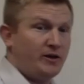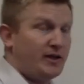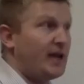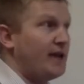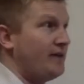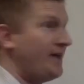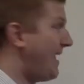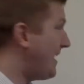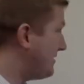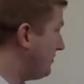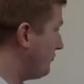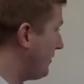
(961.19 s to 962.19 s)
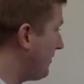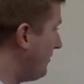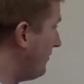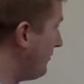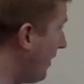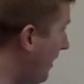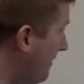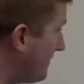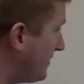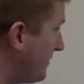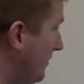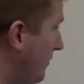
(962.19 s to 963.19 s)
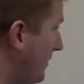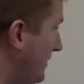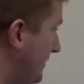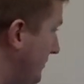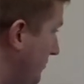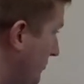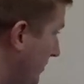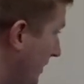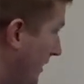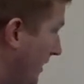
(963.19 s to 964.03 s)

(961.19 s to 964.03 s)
again, that axial triangle is obviously going to